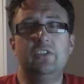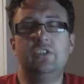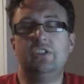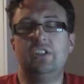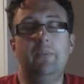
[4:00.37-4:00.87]
is
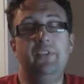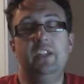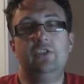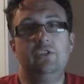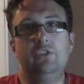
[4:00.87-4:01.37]
just something
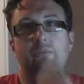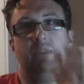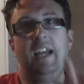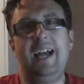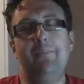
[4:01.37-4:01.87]
that's just
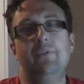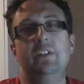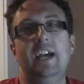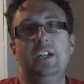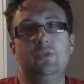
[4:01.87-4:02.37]

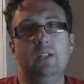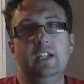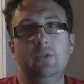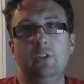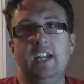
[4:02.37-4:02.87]
happened naturally
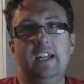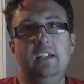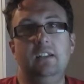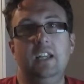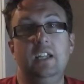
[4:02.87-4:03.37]
and
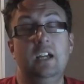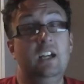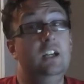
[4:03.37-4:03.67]
organically.